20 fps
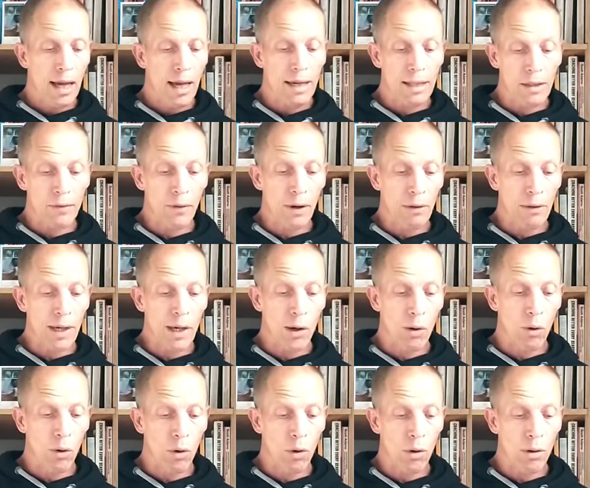At its very
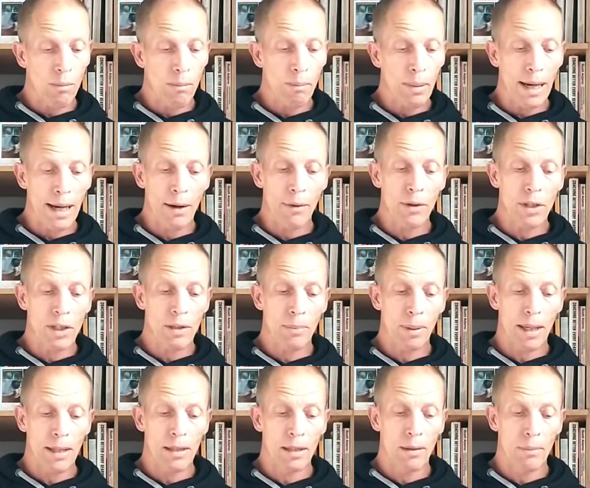core, power is
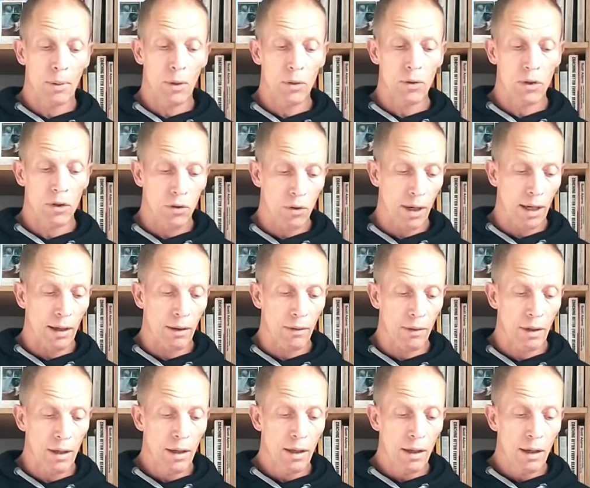dependent upon
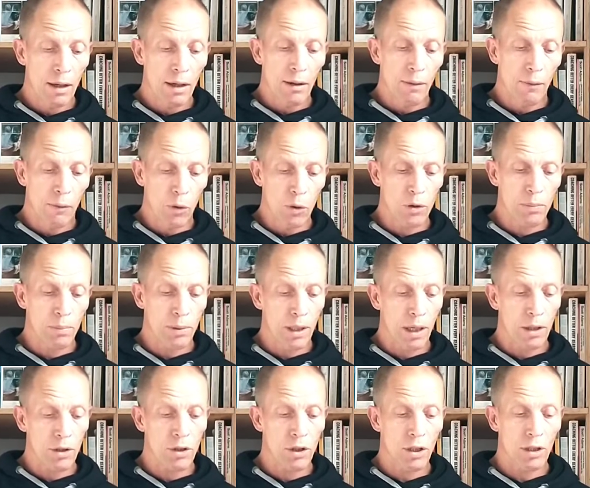strength. Force
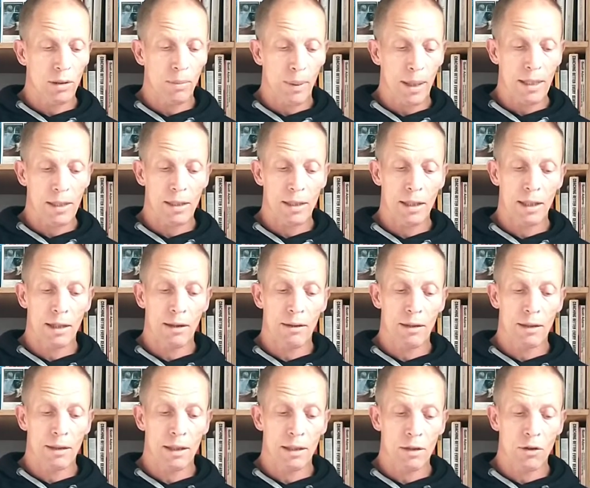production capacity
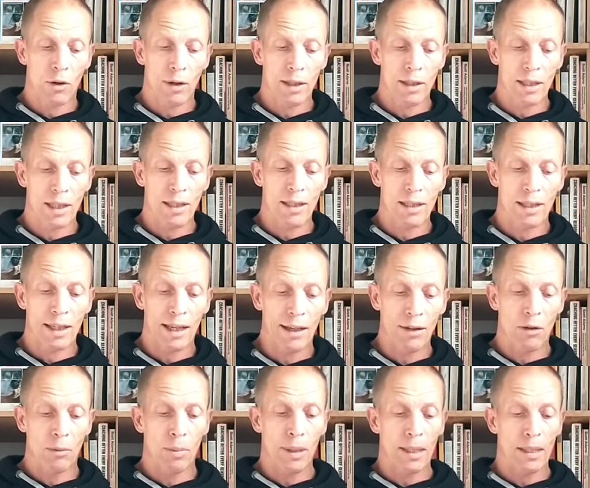that does not exist
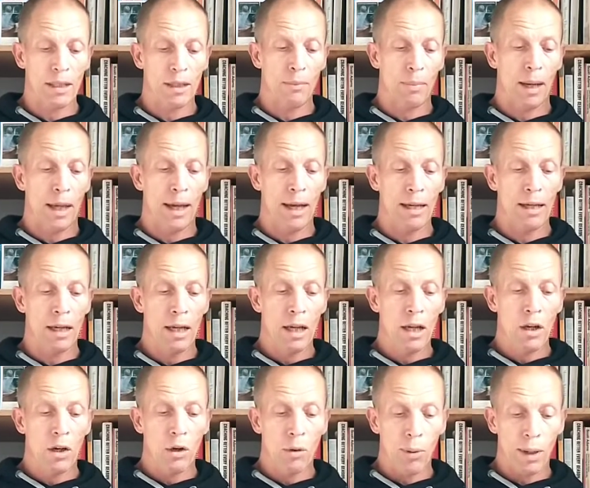cannot be displayed
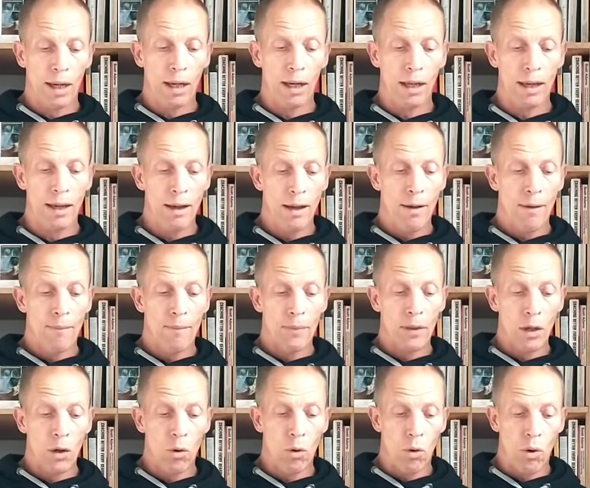quickly
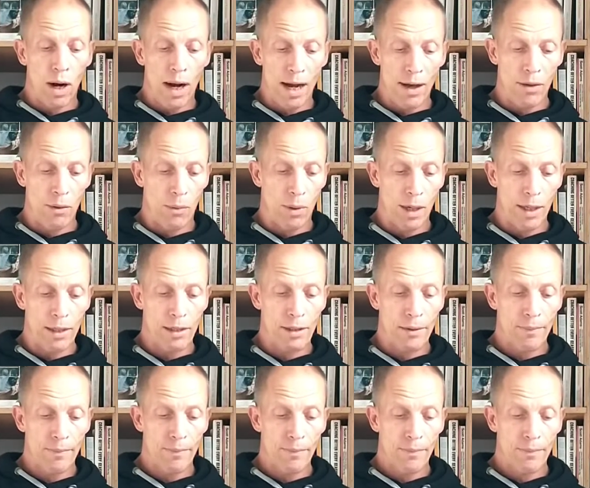or
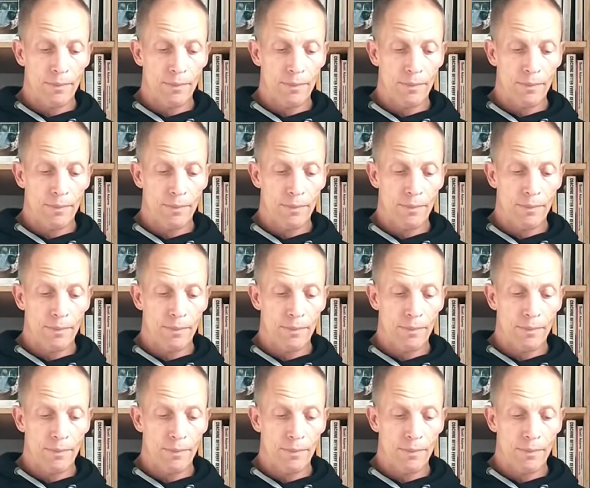otherwise.